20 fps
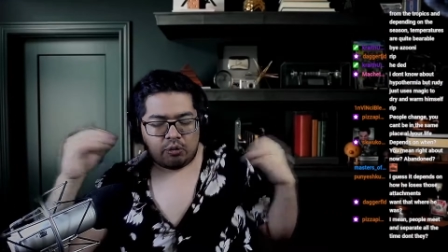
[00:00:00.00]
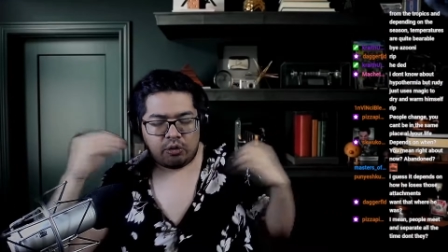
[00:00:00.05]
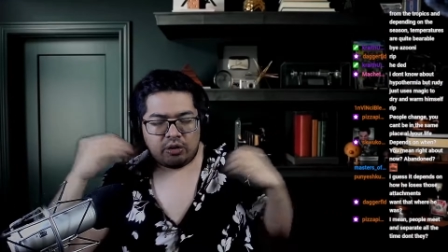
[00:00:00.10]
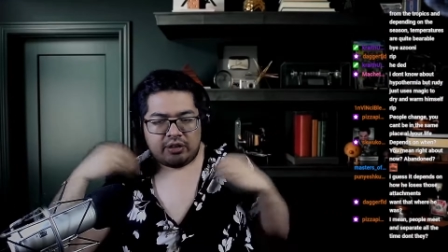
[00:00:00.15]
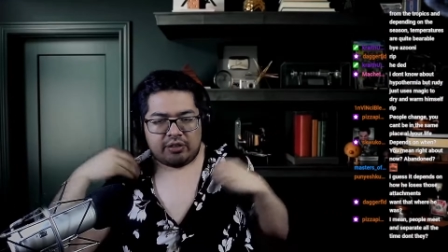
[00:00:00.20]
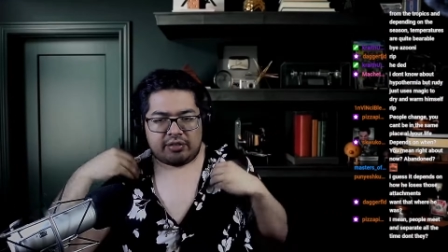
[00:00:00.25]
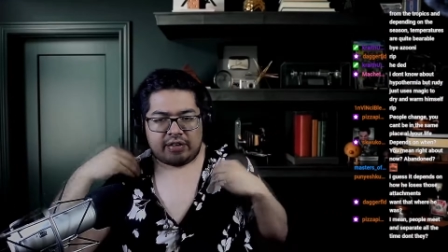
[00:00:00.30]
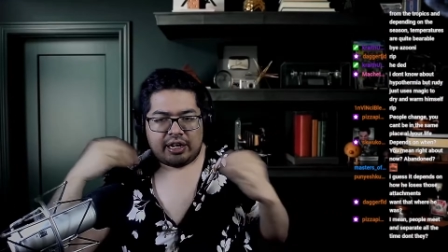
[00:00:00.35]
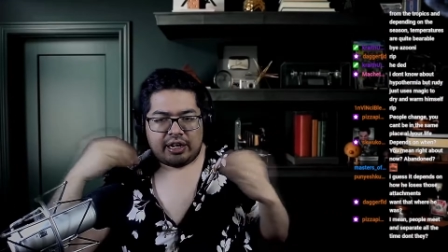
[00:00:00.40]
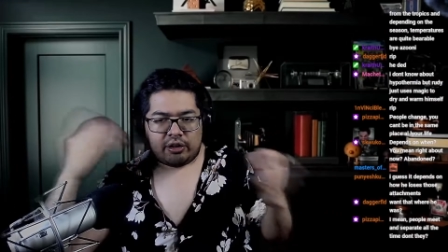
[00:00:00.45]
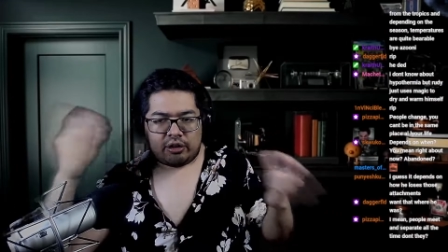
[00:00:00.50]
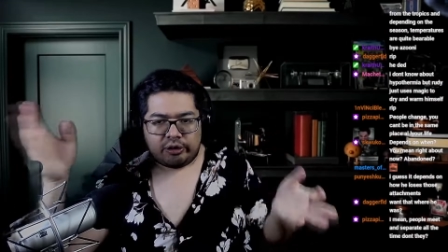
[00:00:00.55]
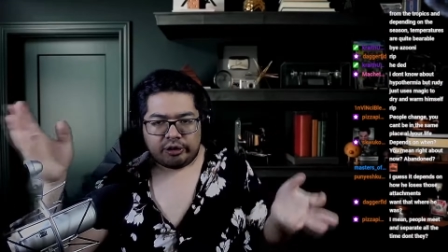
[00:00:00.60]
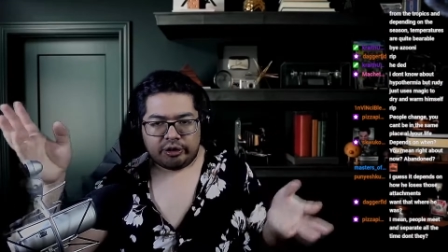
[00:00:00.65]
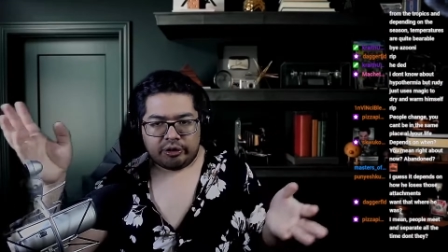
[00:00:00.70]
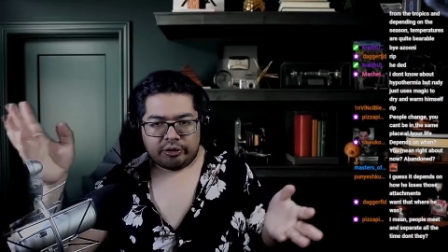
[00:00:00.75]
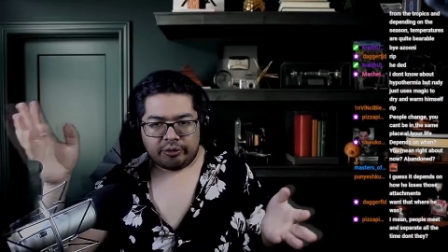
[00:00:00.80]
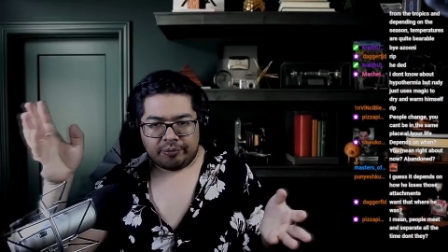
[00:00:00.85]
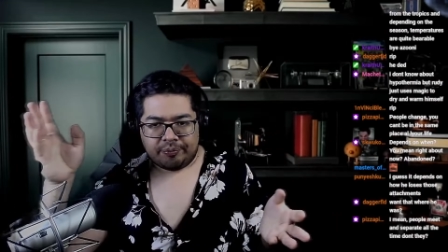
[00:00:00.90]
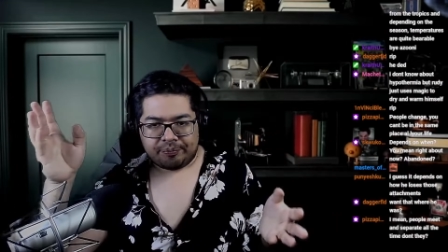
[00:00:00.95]
where does that
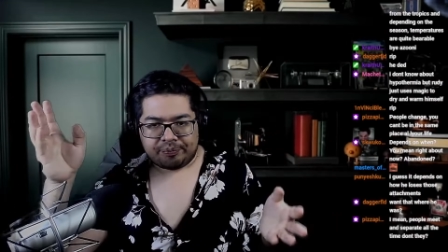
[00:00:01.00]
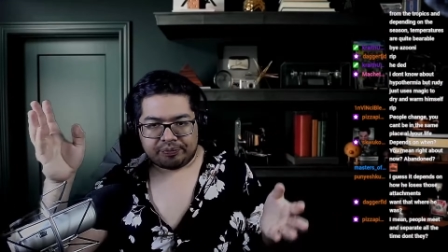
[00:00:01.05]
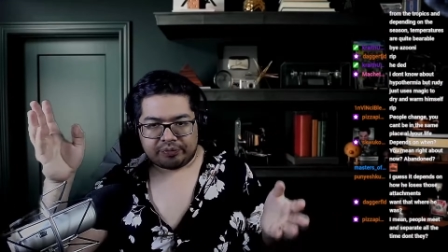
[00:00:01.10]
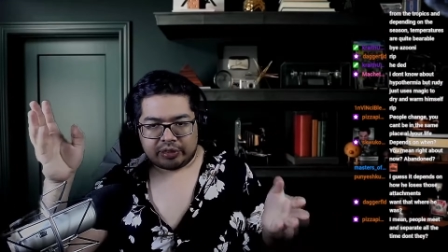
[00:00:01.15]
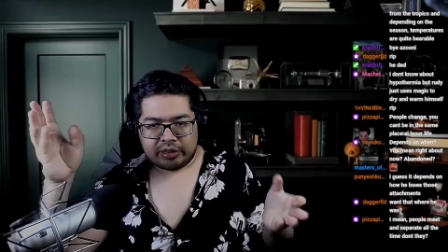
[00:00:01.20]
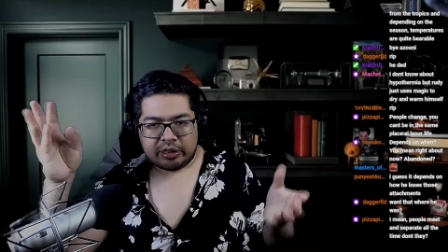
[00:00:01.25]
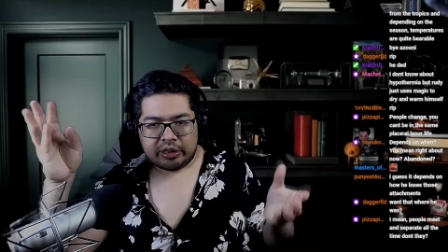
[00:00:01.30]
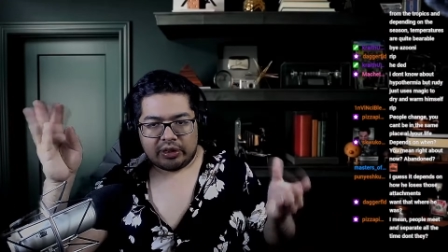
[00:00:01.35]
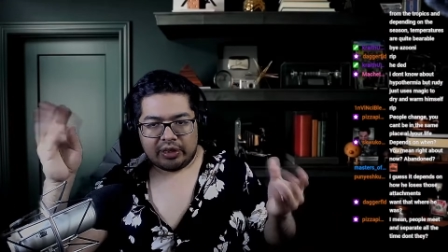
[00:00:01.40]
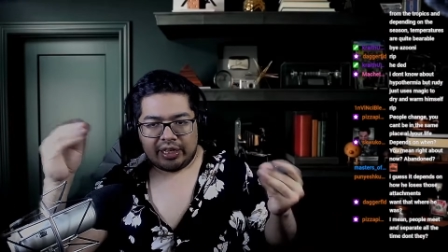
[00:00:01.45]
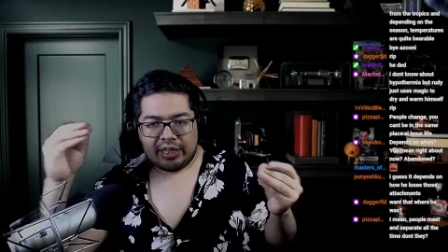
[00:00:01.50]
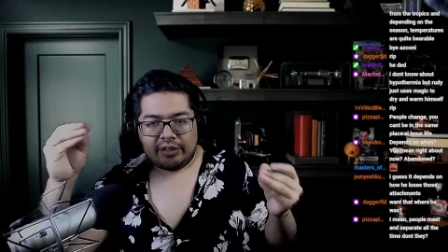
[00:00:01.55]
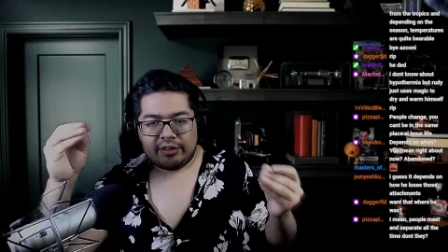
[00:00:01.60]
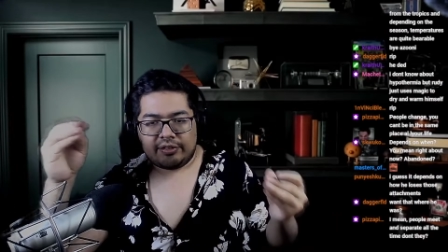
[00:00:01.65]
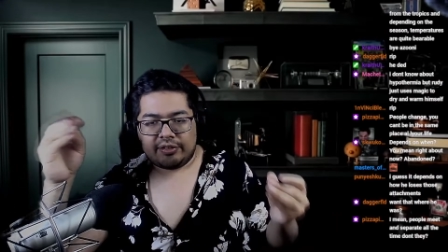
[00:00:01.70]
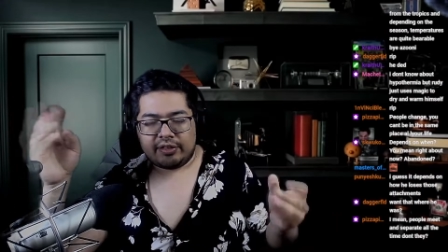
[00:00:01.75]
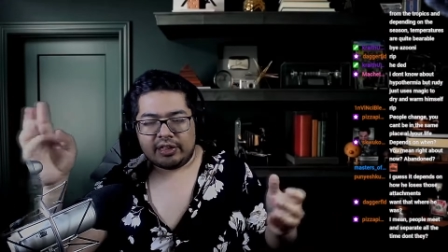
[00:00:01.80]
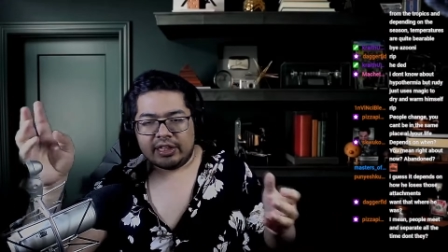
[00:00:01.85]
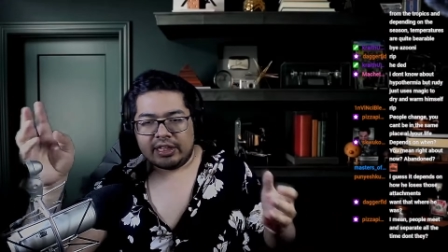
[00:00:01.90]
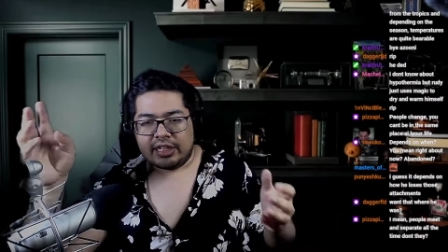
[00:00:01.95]
grow? You know, how
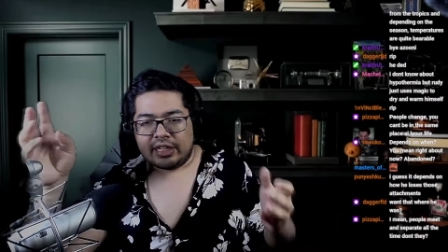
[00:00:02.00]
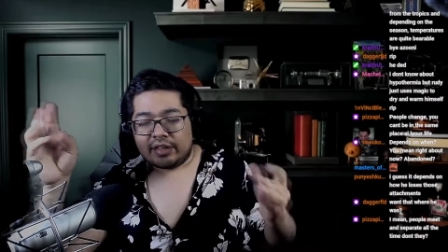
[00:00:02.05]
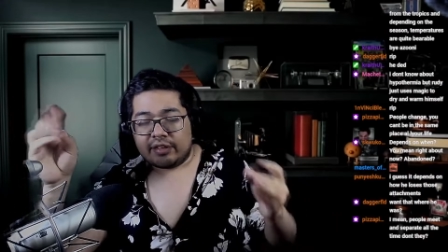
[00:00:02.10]
does,